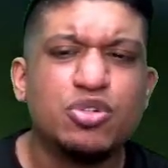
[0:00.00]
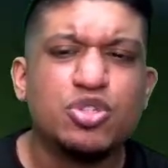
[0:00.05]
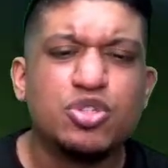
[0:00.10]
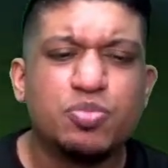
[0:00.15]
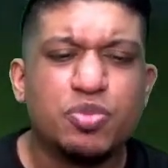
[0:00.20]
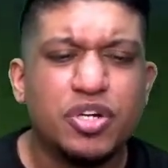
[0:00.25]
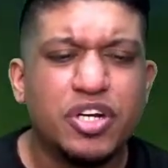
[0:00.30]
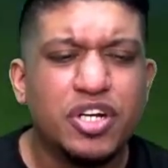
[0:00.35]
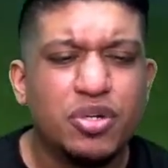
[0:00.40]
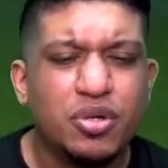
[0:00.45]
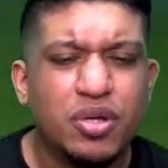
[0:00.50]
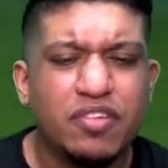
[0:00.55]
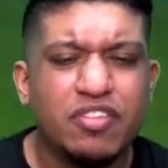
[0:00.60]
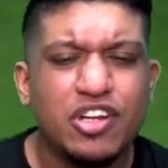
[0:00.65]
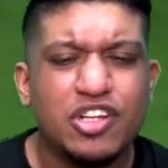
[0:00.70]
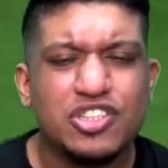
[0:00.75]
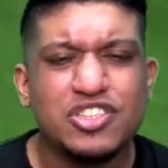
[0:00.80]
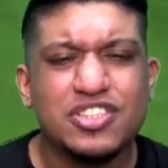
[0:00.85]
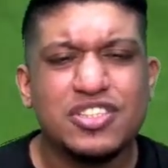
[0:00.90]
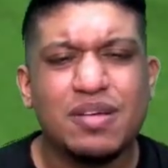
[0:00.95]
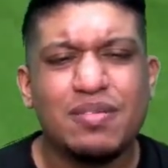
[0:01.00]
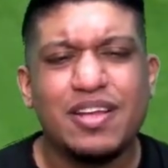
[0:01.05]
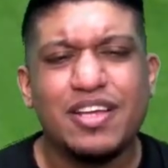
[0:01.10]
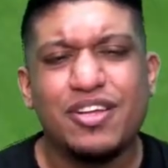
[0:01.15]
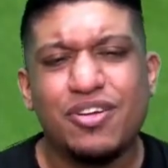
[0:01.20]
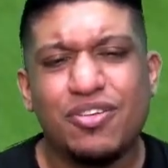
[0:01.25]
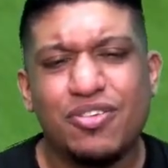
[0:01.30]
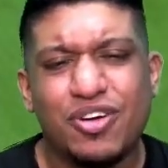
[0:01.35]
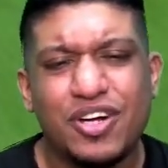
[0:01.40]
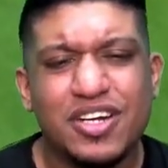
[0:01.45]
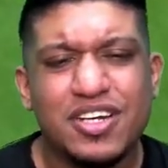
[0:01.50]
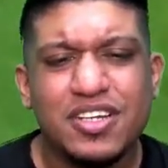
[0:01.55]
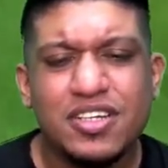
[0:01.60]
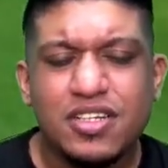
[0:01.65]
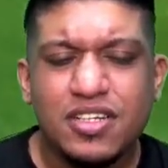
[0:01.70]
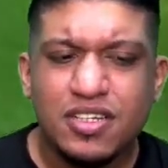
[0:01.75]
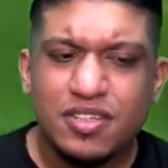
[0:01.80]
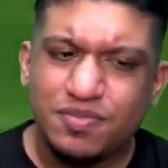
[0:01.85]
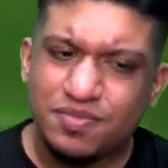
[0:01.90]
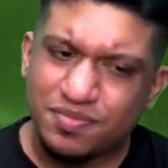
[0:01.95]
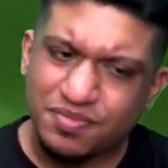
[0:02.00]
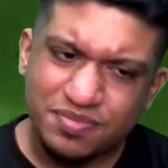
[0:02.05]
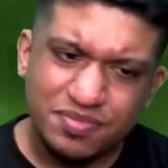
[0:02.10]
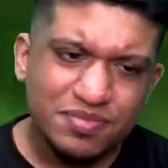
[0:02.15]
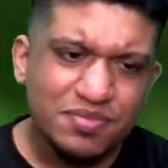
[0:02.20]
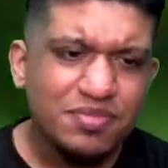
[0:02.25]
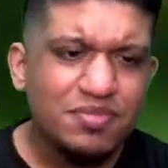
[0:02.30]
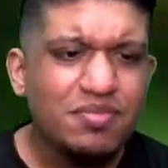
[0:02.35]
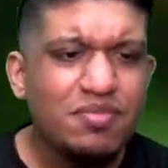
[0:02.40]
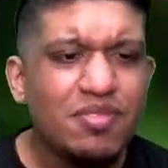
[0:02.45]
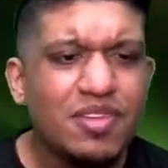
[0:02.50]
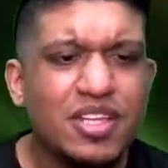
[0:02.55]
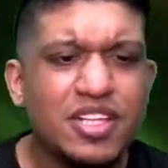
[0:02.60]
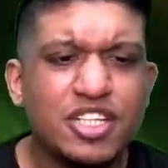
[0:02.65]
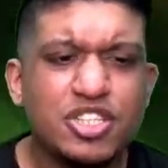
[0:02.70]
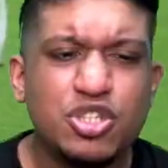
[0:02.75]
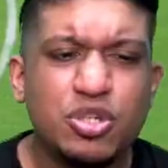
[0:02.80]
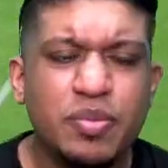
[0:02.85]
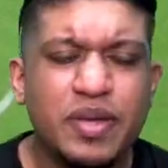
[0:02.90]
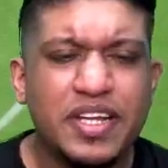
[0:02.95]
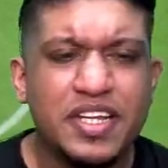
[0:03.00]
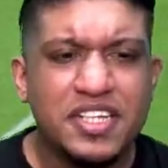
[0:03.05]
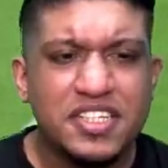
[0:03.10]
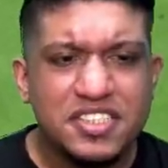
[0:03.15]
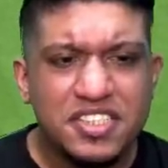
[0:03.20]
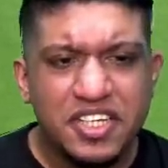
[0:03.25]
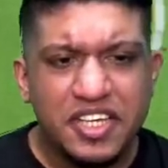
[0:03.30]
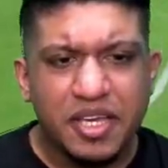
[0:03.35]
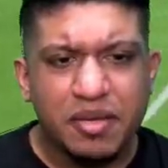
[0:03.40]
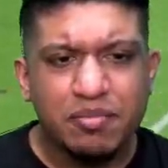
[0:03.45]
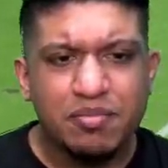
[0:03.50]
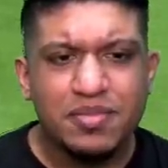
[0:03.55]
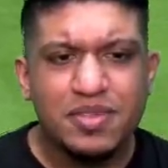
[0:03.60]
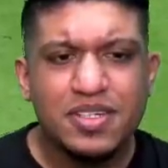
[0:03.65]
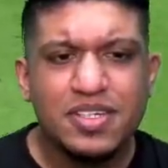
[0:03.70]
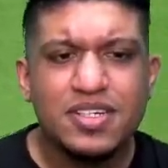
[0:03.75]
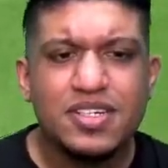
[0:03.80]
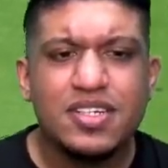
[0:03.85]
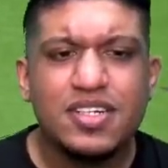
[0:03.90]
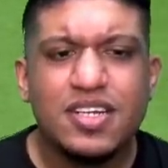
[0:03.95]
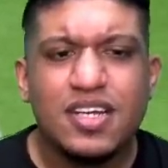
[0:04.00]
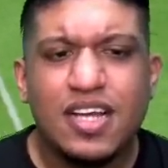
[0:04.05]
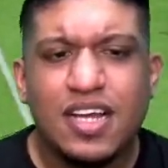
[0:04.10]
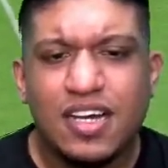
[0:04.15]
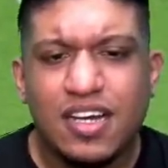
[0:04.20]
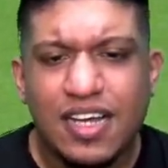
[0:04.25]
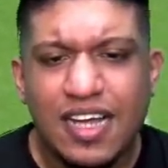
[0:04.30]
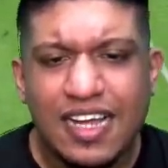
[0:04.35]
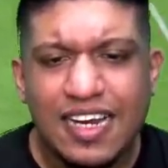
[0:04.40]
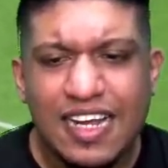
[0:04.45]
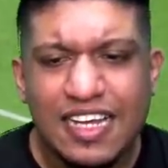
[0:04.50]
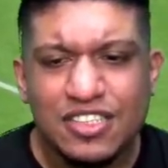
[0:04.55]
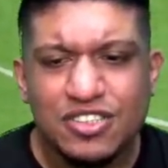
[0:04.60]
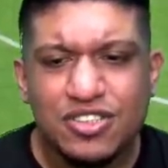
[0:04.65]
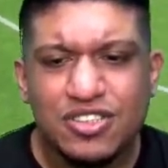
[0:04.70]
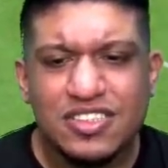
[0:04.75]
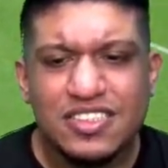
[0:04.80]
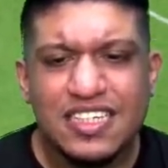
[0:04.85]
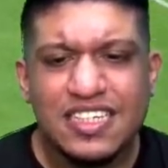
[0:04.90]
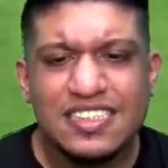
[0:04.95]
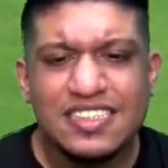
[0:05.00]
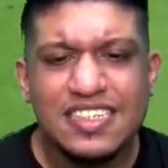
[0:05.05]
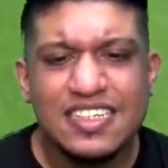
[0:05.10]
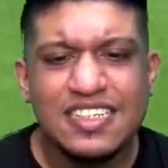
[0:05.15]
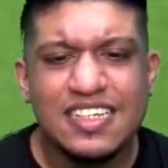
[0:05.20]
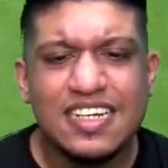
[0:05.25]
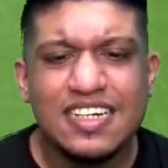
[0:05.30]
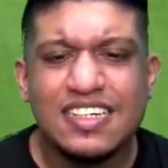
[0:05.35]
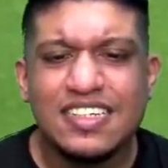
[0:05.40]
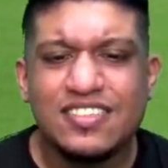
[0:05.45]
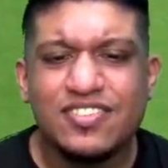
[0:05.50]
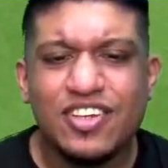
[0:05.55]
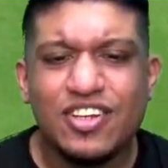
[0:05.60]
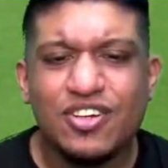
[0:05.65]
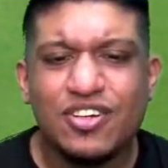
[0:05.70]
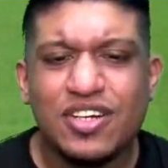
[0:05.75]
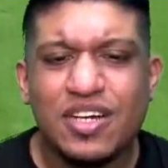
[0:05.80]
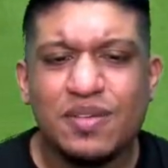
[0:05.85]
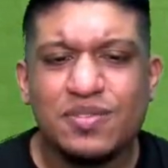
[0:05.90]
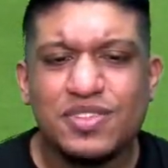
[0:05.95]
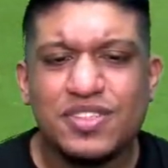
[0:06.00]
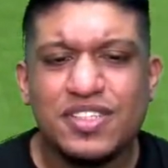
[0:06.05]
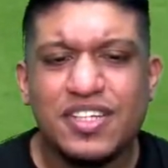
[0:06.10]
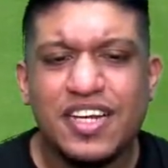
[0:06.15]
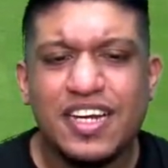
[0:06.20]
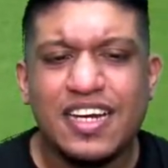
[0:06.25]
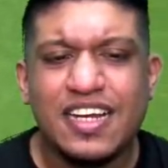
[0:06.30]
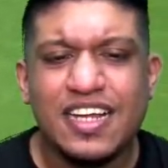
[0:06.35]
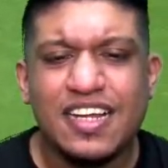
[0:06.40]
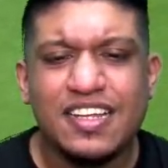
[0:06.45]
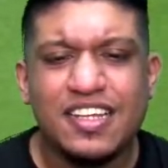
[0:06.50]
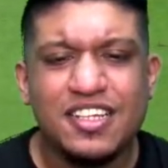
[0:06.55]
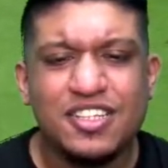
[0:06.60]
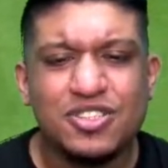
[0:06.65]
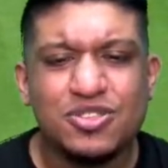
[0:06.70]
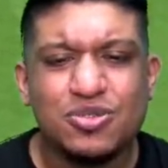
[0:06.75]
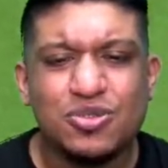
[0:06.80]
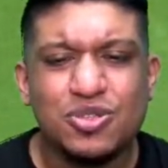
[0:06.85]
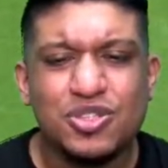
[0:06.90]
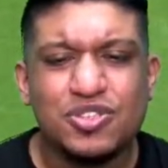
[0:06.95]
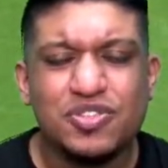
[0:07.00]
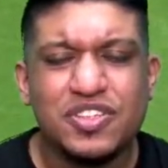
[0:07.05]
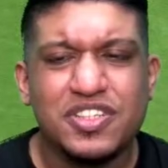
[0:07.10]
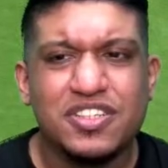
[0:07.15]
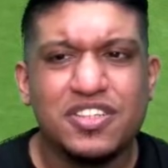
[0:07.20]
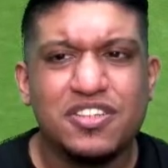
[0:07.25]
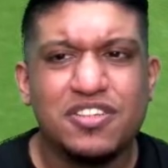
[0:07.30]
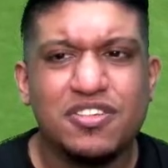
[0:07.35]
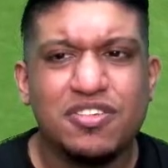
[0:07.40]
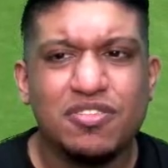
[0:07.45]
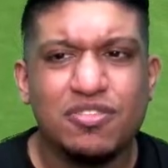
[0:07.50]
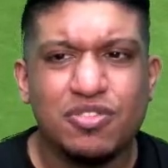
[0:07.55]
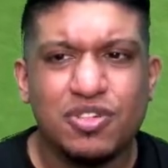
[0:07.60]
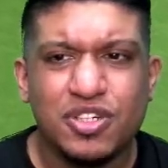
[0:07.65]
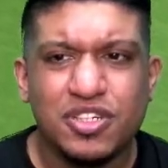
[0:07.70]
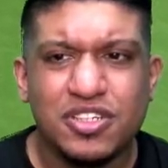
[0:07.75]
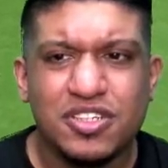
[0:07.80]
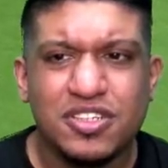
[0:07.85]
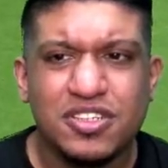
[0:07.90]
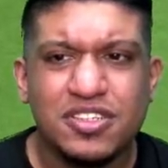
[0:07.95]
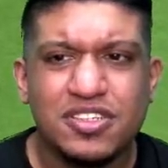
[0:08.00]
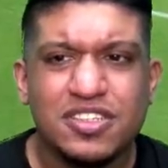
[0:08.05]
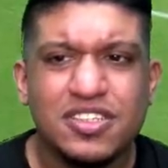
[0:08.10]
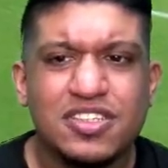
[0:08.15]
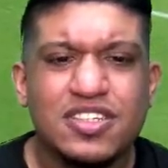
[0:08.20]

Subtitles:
put into evolution. So I'm like, you know what? This be an easy game. And as soon as I say that, this fellow comes straight and he scores with Werner.